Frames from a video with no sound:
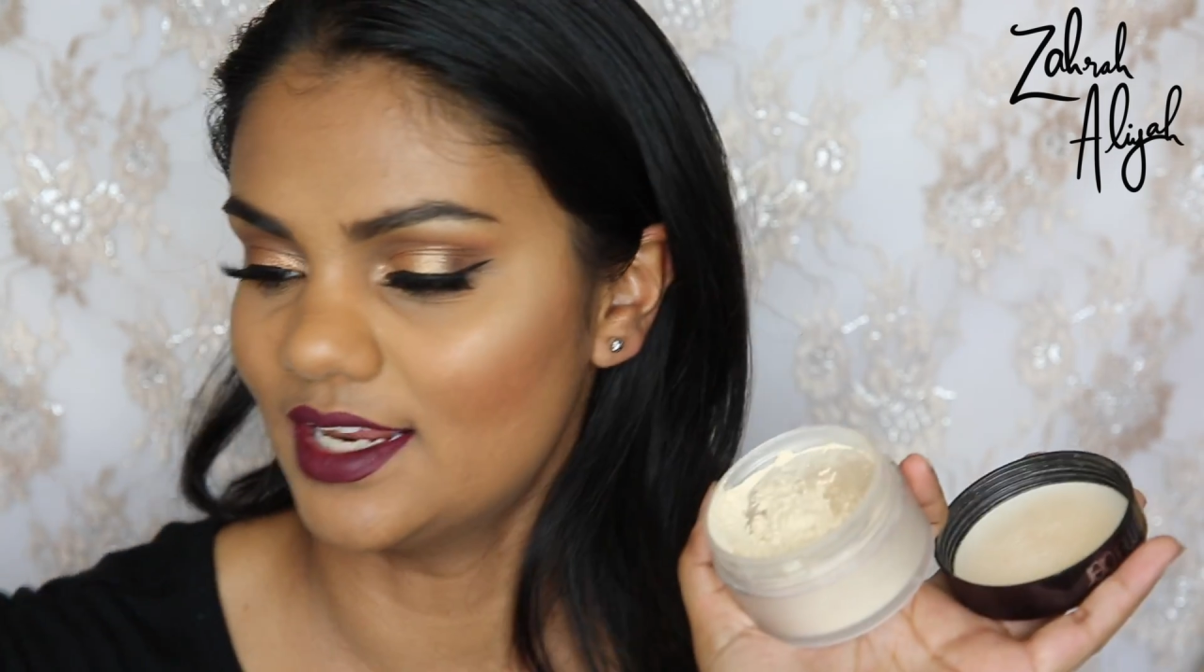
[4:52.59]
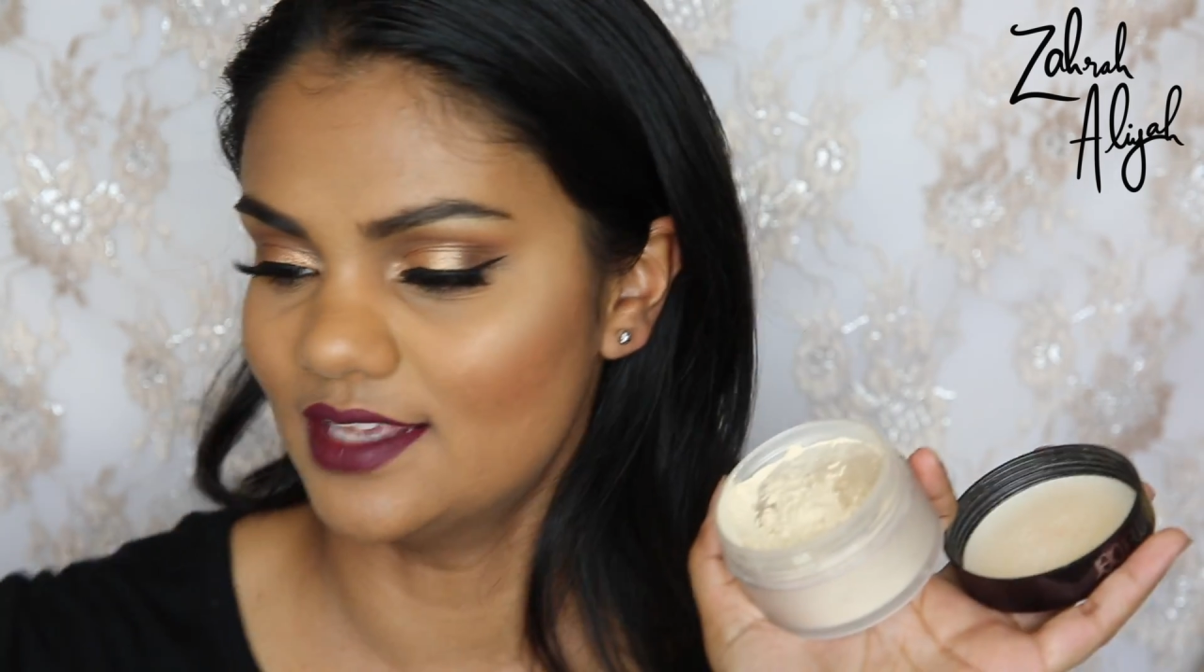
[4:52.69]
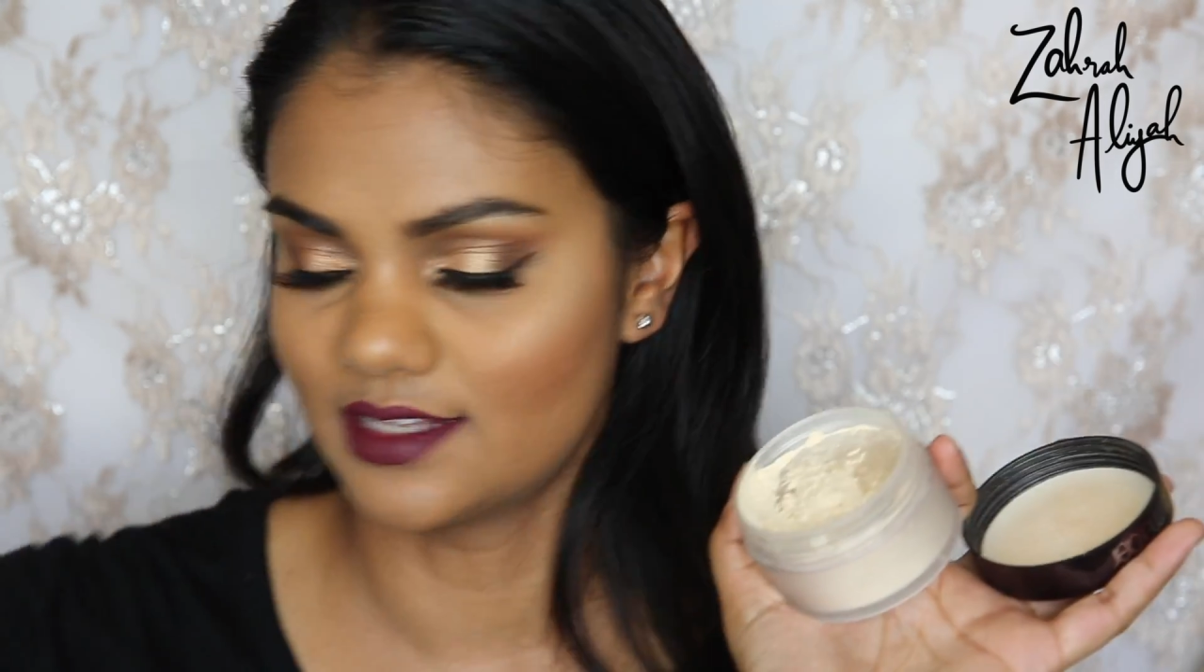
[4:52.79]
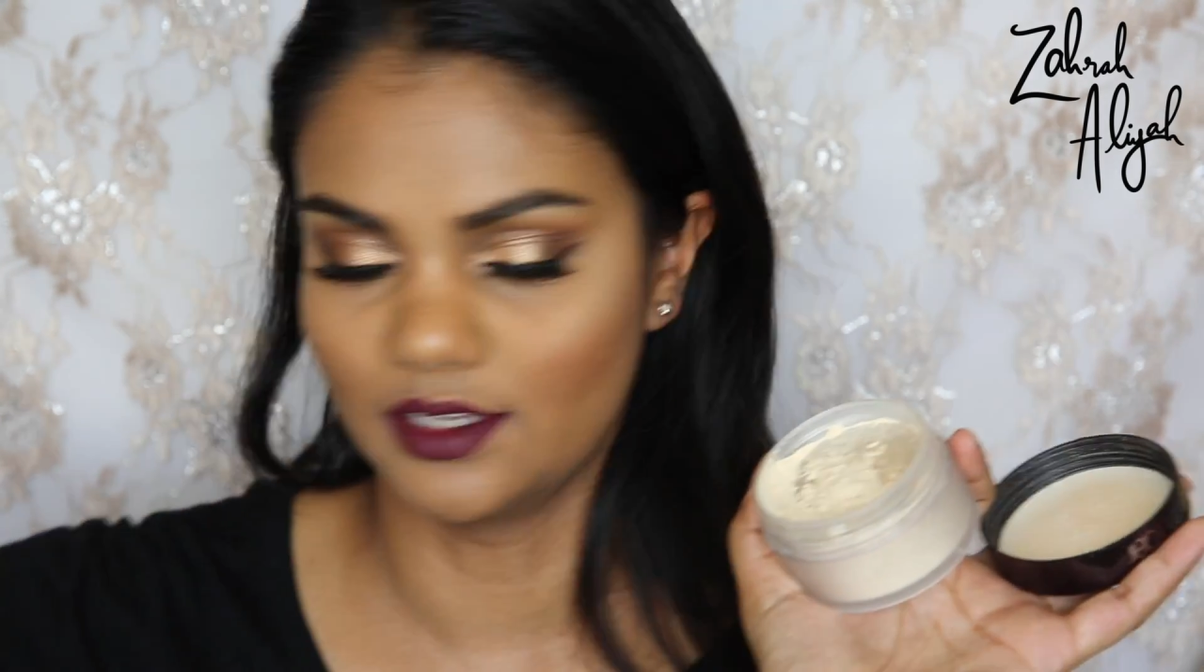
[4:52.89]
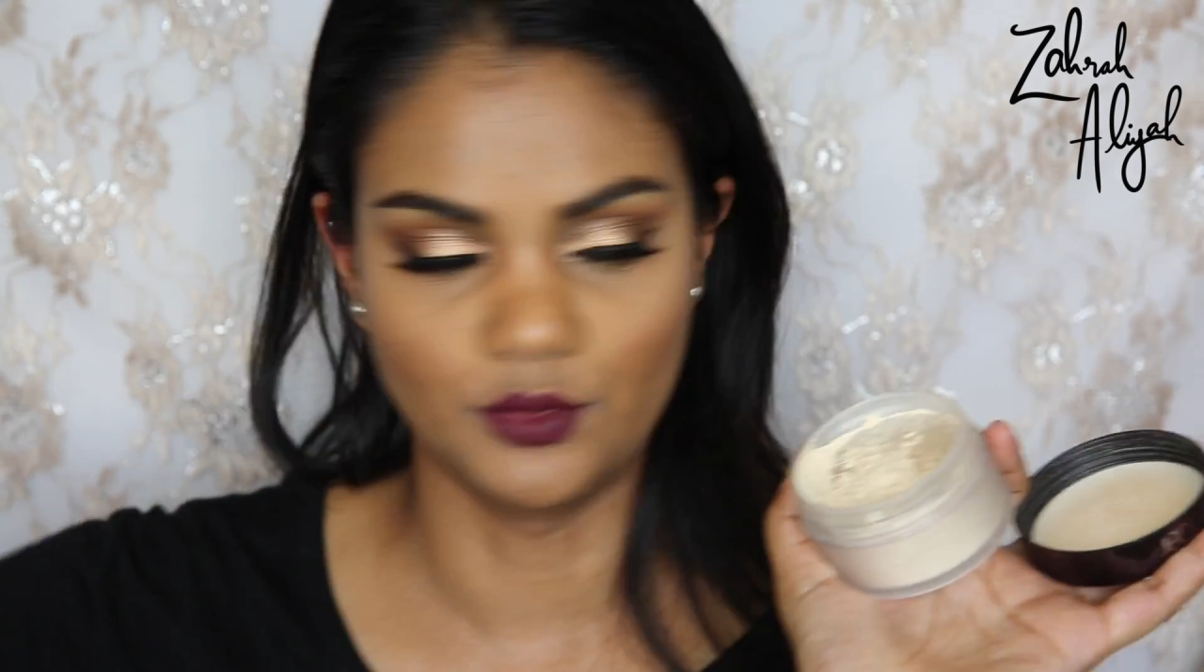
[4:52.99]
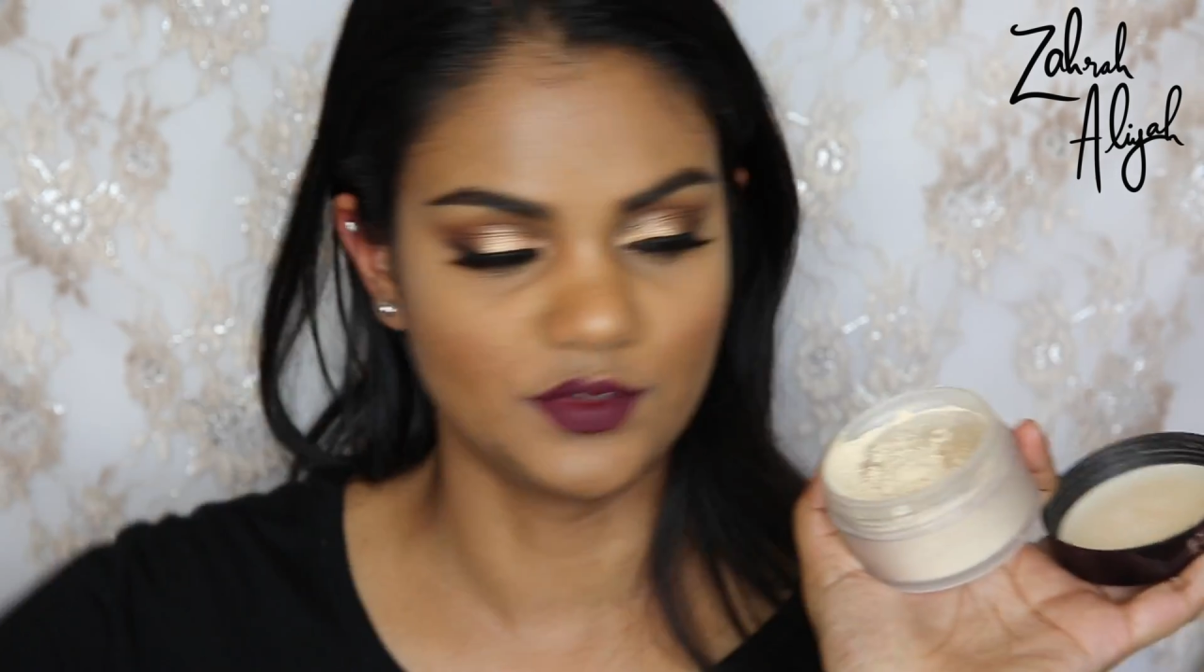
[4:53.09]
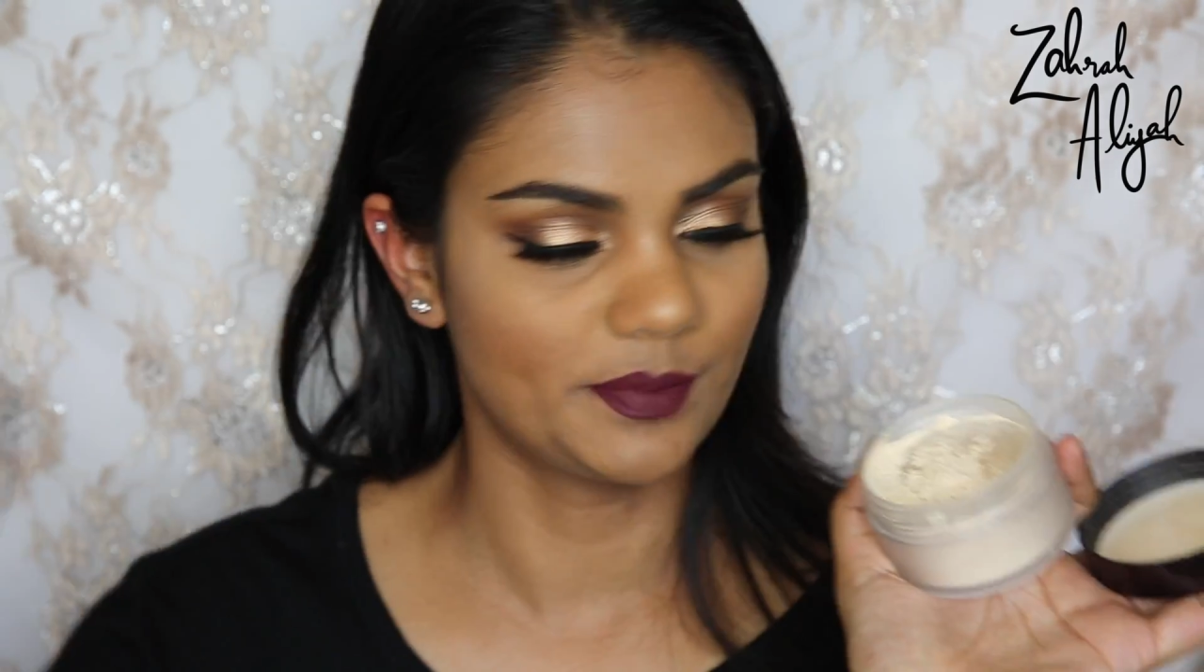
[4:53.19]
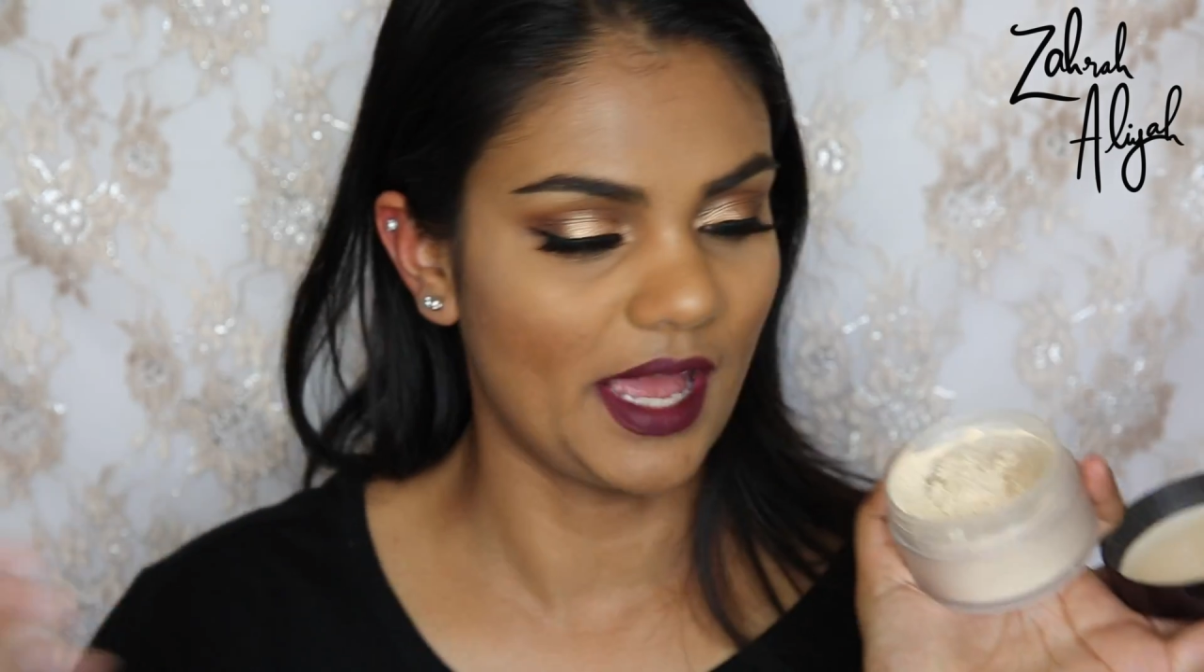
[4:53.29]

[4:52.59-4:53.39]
it is a loose